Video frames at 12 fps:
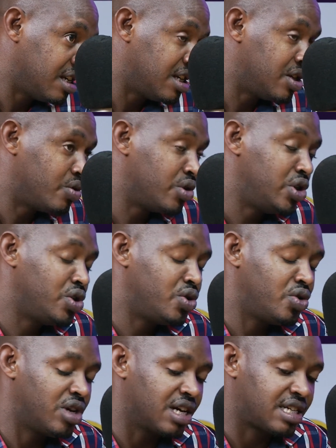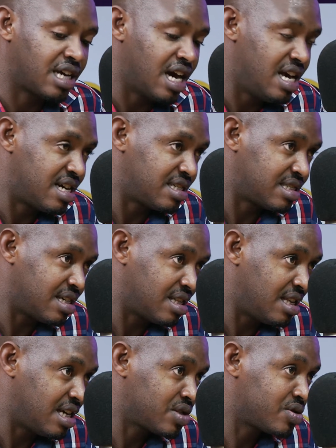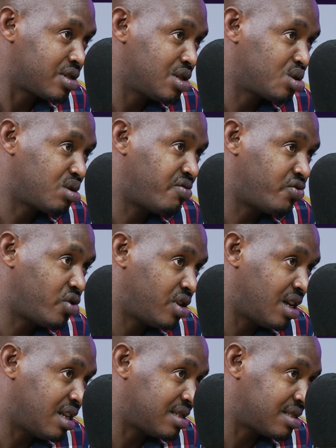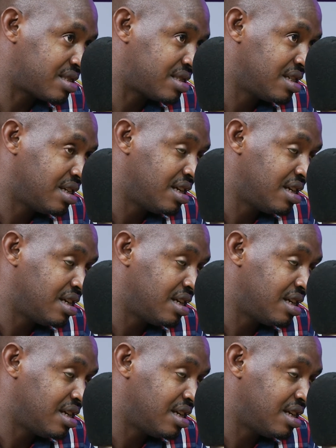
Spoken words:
When you look at IRG, the Association of Journalists,